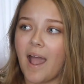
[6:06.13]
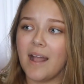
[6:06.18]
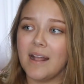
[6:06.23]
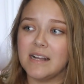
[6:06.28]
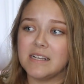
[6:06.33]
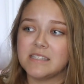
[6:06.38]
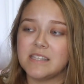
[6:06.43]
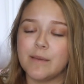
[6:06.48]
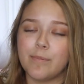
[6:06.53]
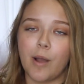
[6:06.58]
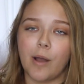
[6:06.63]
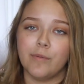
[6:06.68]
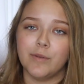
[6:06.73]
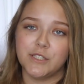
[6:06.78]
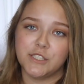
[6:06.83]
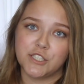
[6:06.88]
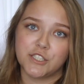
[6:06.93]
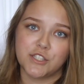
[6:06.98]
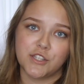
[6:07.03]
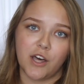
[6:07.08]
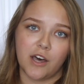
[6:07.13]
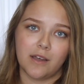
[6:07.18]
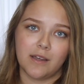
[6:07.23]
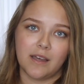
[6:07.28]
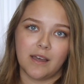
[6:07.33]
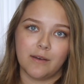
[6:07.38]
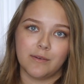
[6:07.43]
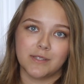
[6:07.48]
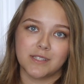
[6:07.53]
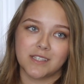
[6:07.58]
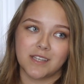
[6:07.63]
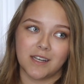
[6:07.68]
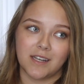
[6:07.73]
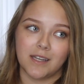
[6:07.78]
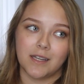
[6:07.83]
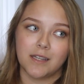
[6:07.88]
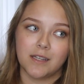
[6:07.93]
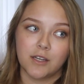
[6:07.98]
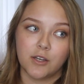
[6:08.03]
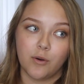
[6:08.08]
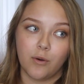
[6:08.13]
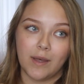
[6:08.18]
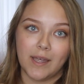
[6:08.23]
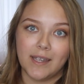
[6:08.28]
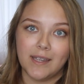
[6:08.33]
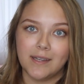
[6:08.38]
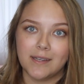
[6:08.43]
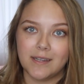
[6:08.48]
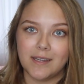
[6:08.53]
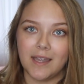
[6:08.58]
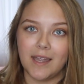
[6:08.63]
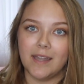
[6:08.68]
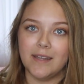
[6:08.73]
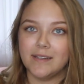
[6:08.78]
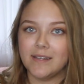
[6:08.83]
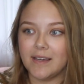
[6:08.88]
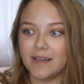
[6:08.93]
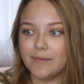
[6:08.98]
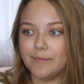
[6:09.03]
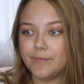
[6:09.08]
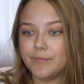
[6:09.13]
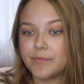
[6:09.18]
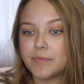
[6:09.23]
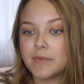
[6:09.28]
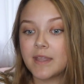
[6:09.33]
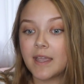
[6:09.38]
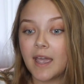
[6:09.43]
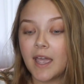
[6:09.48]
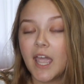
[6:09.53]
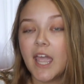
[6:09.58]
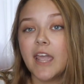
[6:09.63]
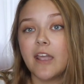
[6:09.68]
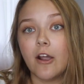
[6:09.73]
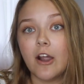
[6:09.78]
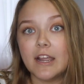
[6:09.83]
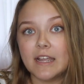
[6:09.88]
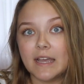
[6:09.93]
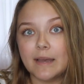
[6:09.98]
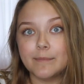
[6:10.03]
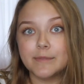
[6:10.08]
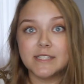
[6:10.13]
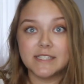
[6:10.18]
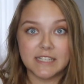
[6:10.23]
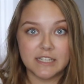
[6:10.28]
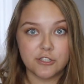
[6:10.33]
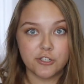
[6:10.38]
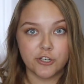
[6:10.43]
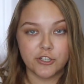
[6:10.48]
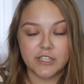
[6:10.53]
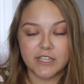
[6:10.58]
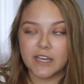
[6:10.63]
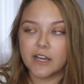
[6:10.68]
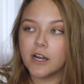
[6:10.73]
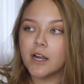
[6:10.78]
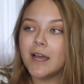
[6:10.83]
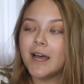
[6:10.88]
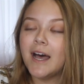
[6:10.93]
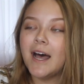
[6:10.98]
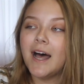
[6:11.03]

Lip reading: I guess they probably just thought I was gonna quit, and here I am, senior year.